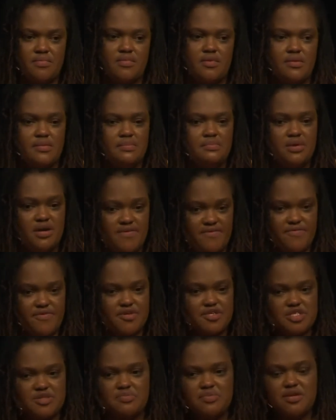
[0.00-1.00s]
My
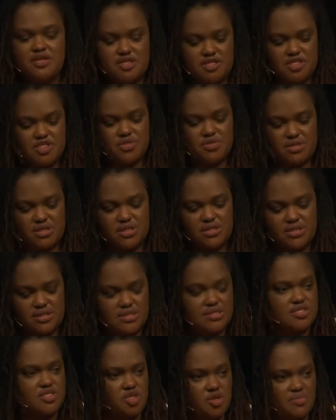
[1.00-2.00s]
first ministry
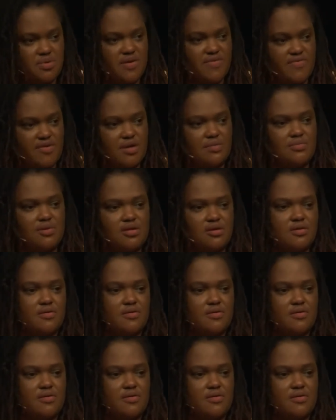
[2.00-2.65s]
is to my family.